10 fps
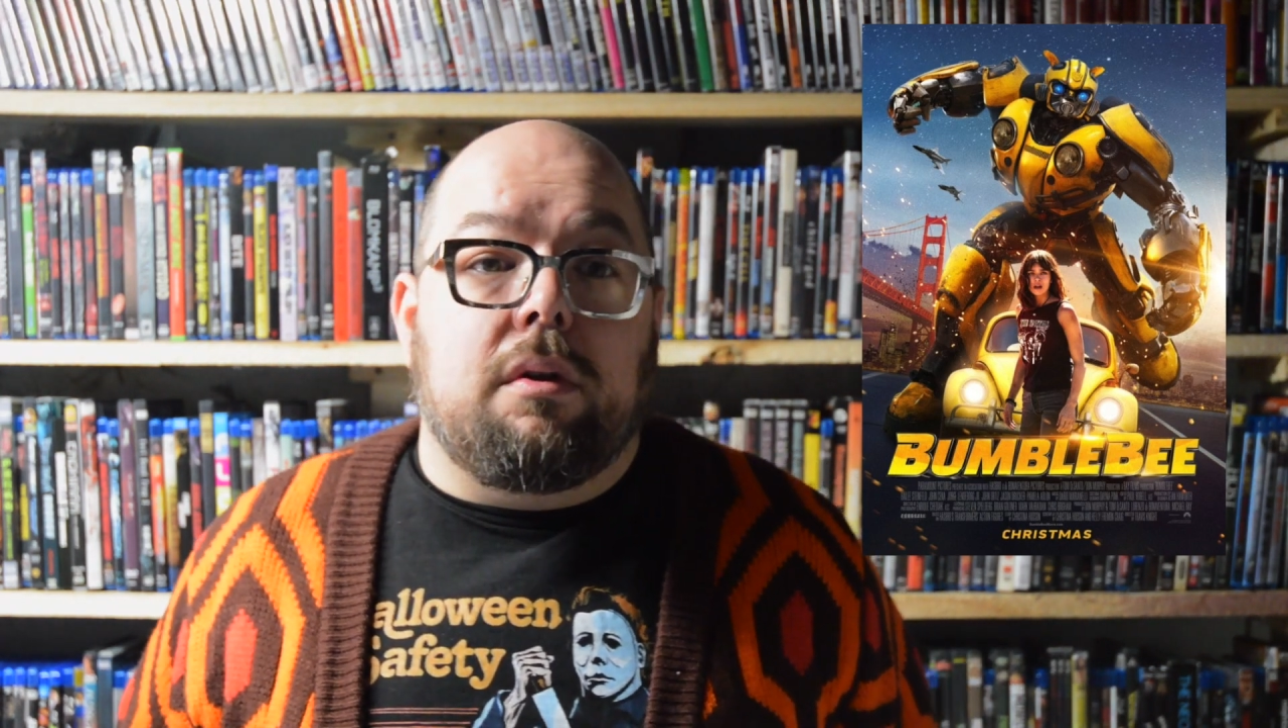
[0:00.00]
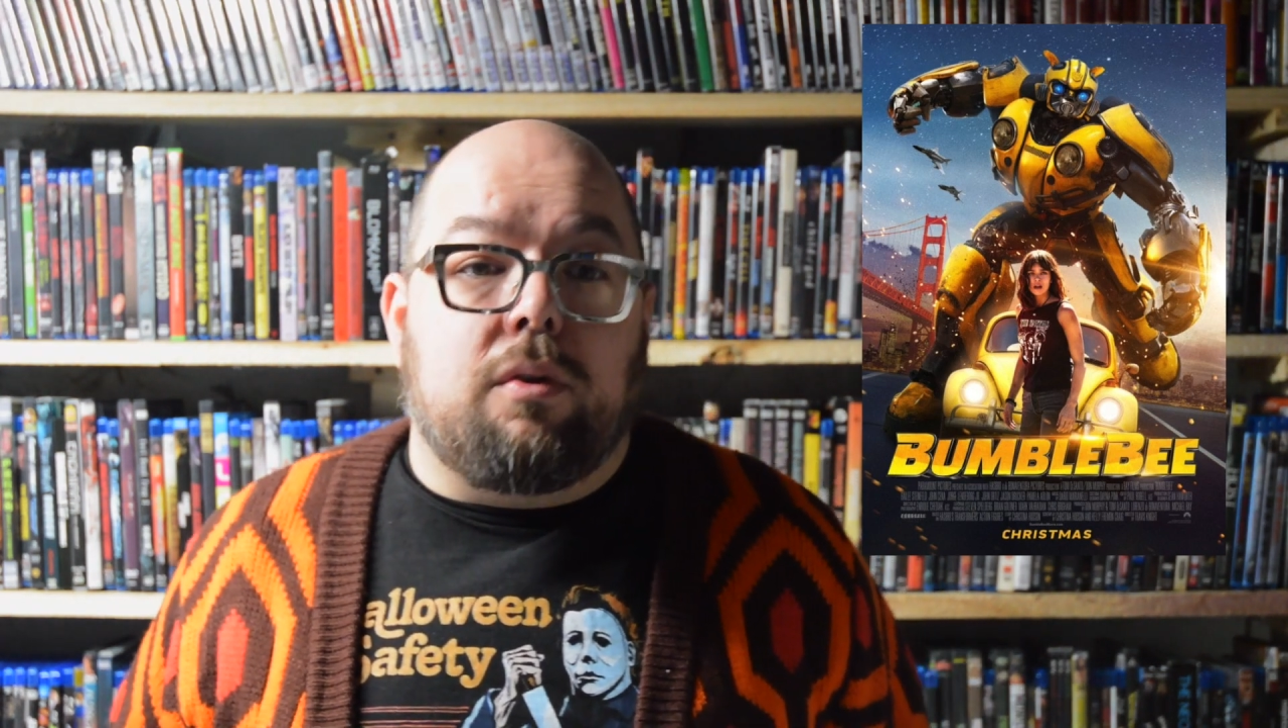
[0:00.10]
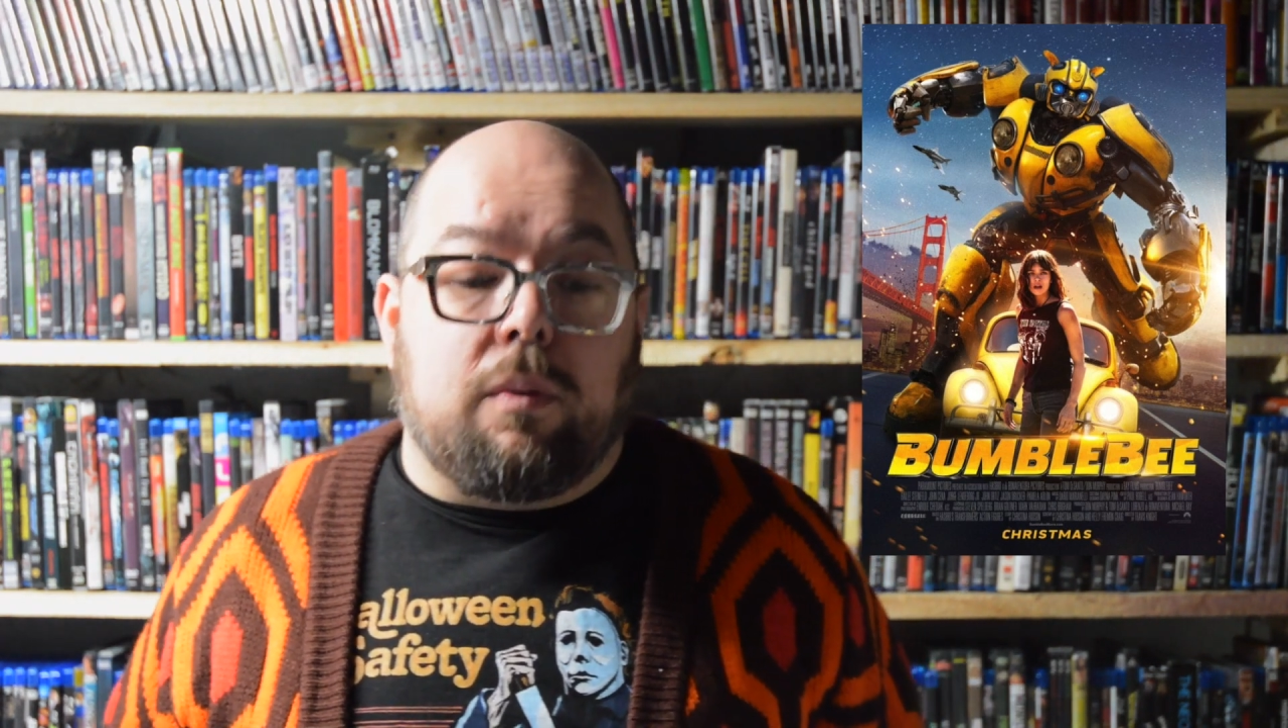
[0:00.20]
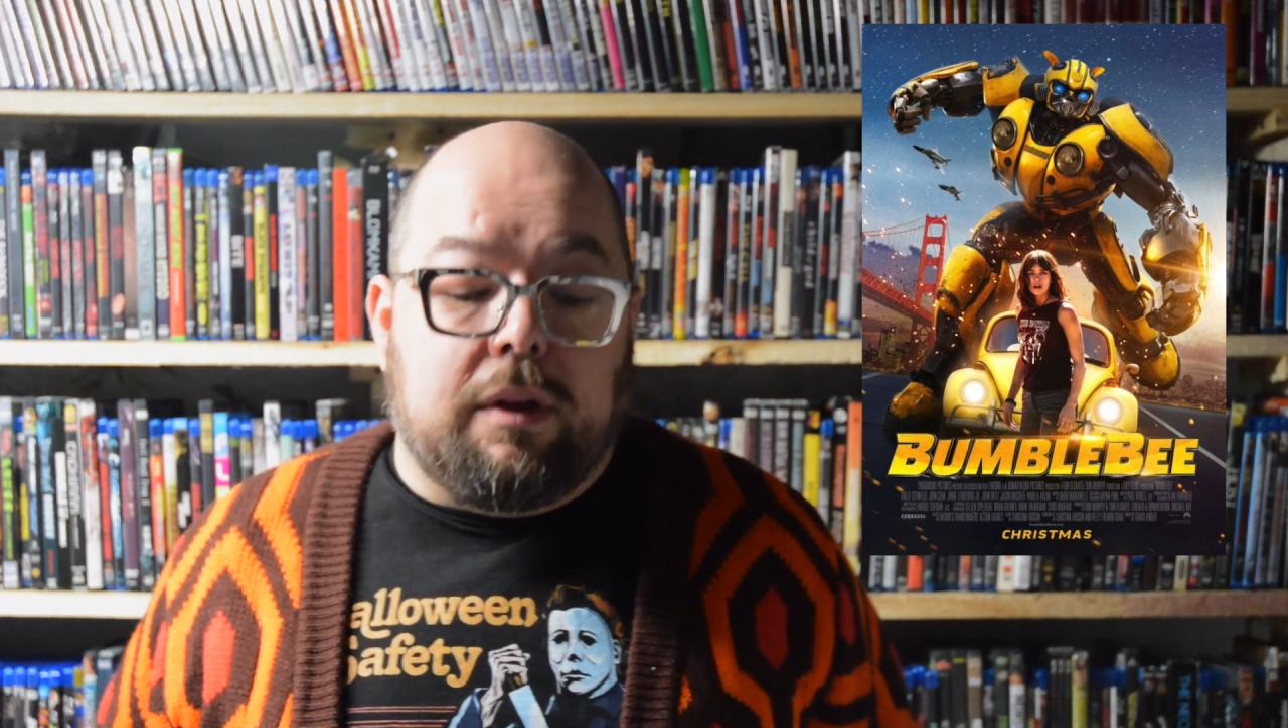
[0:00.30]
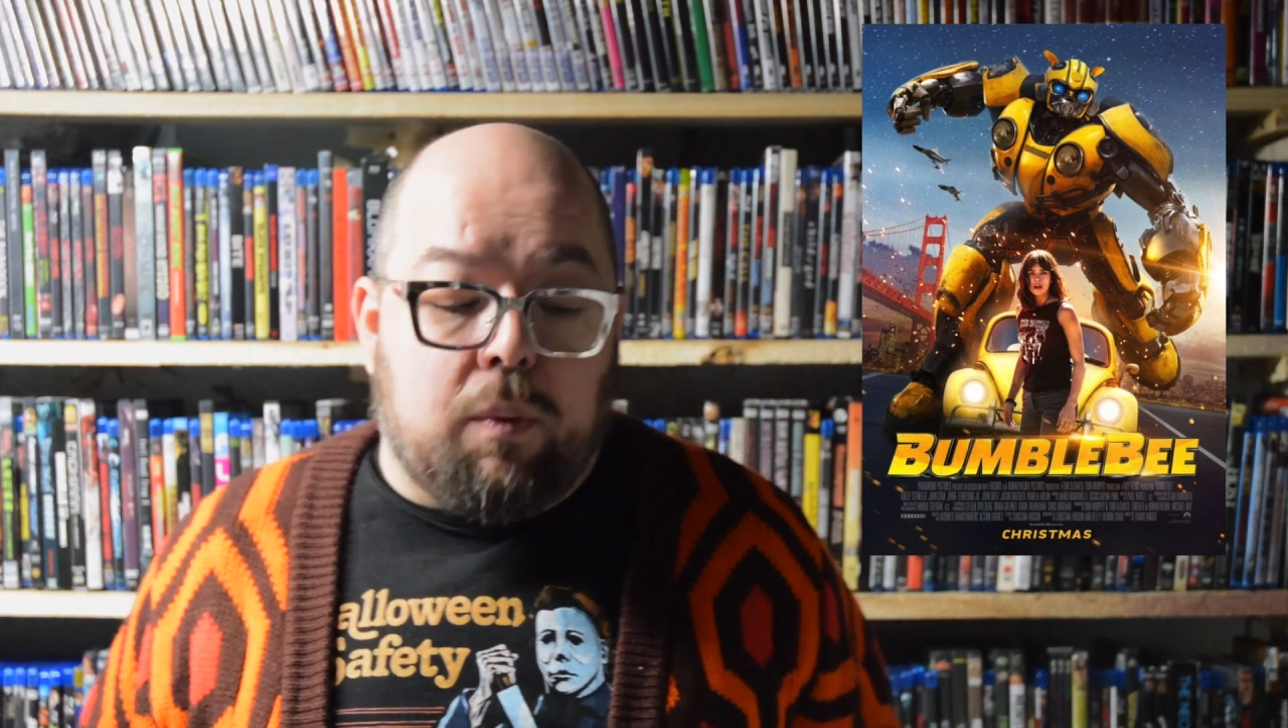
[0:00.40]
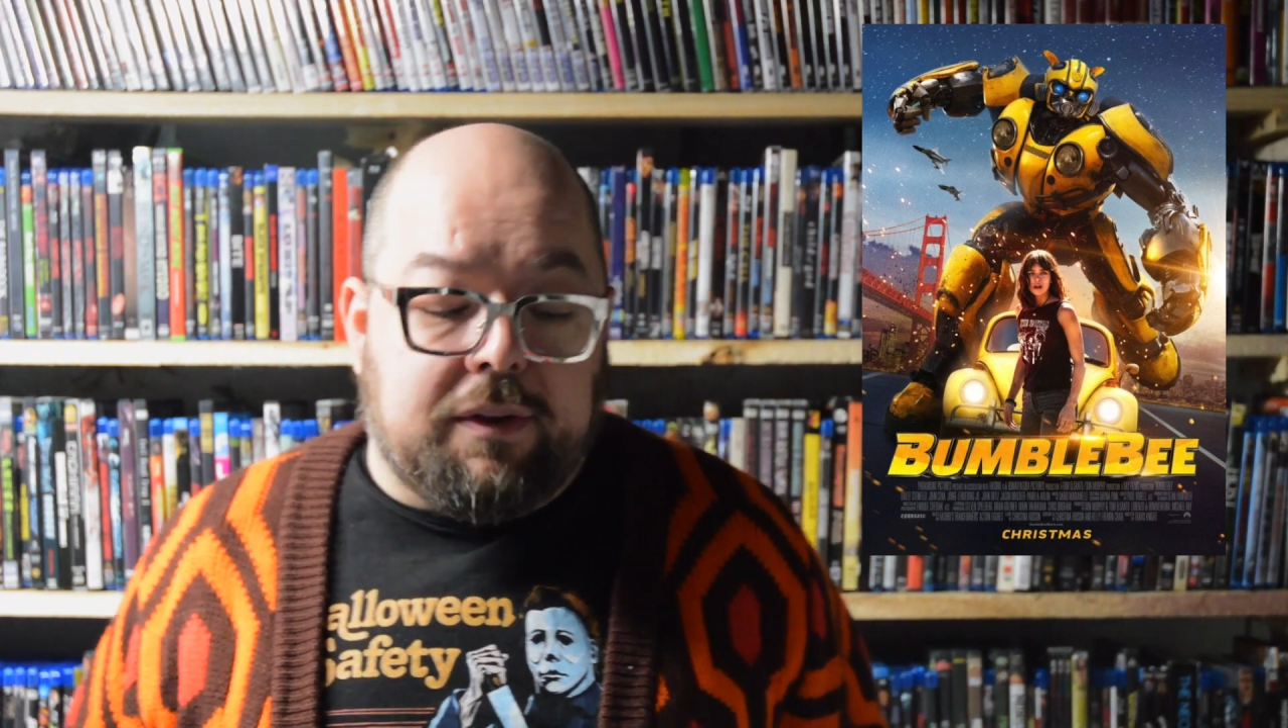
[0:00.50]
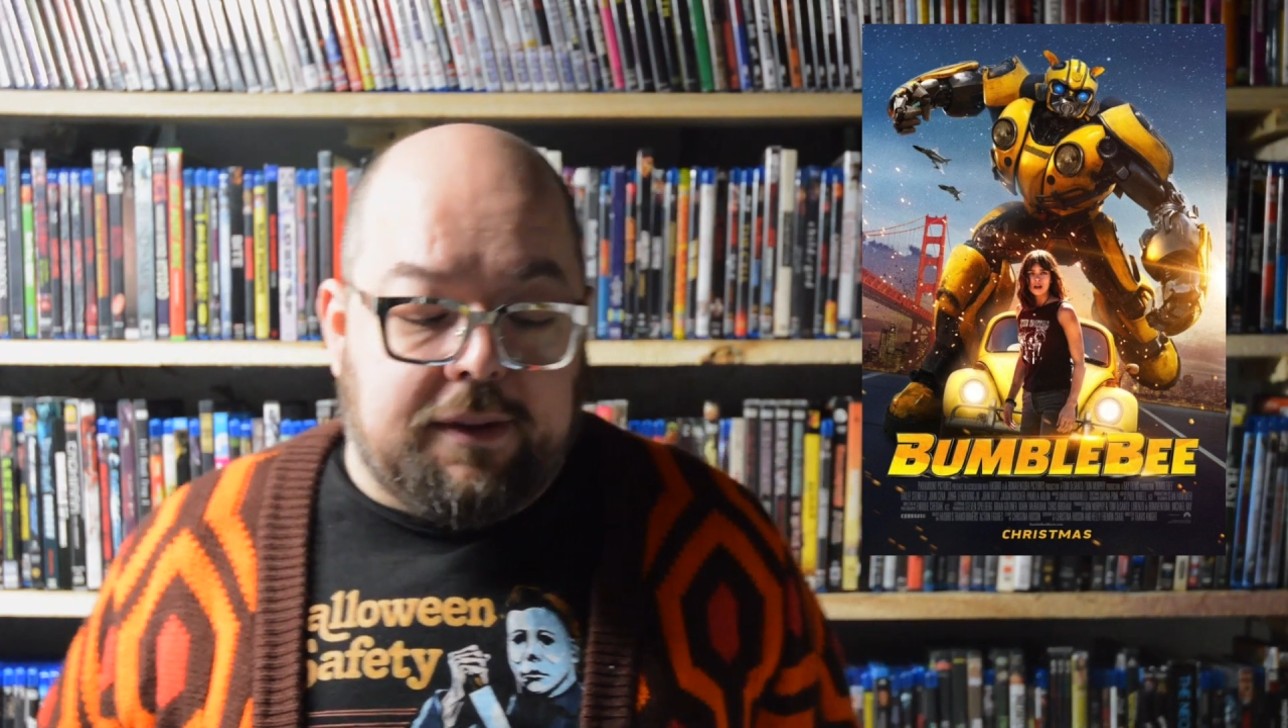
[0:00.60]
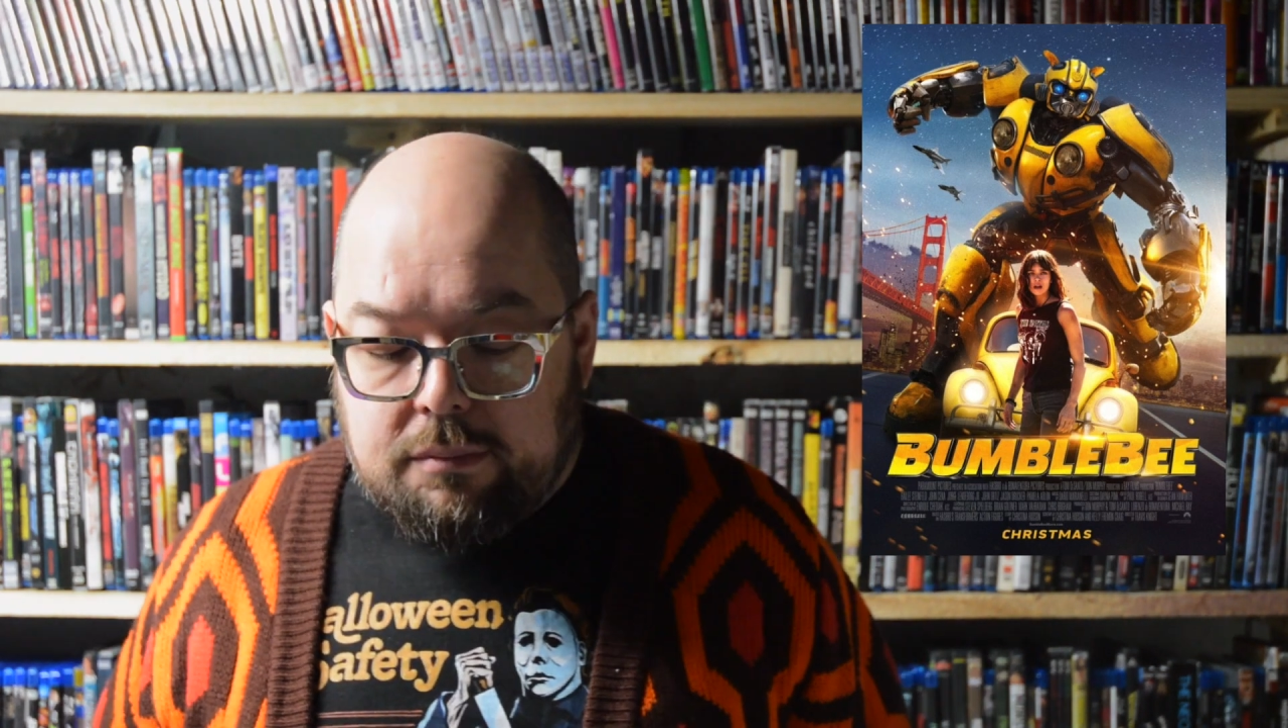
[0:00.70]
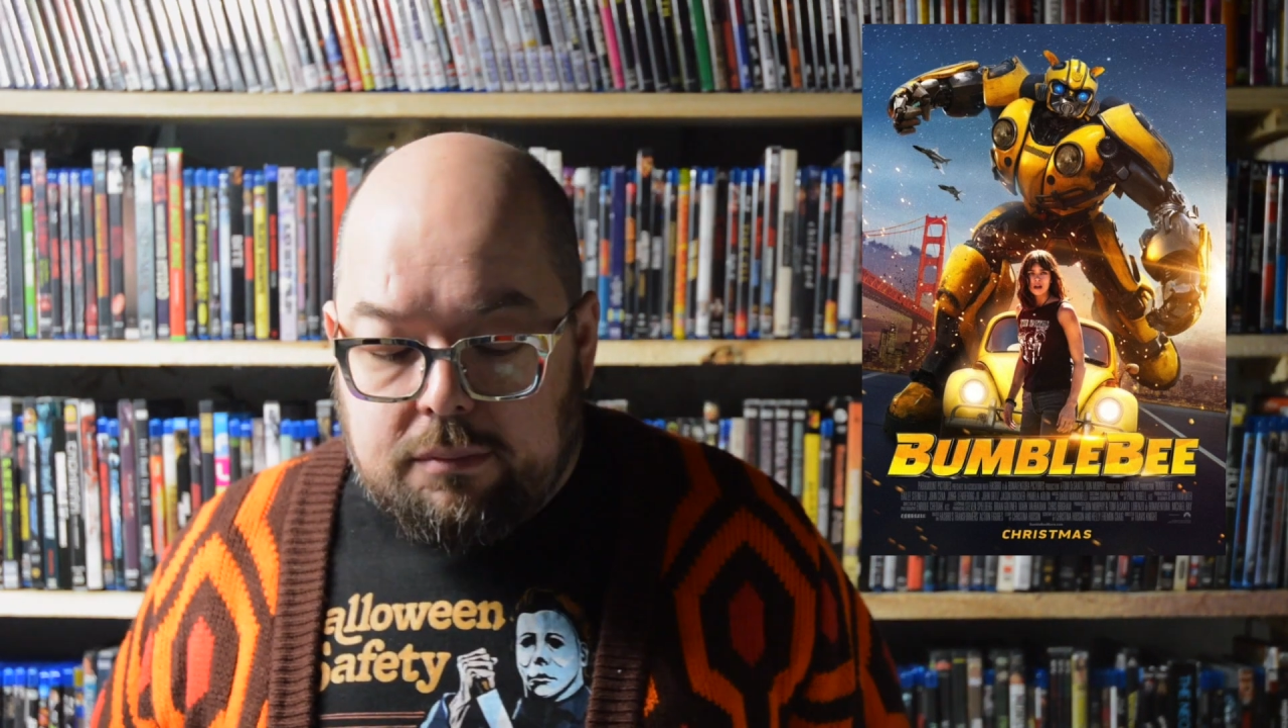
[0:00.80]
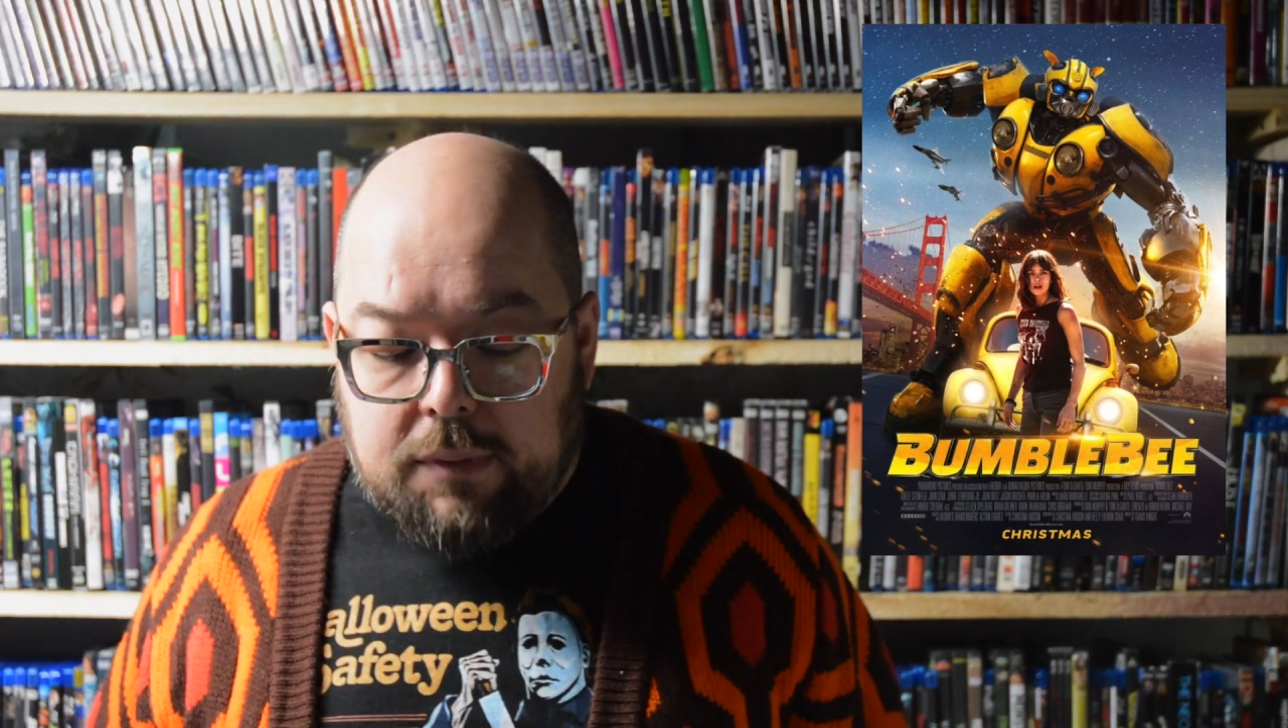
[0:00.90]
Totally worth it.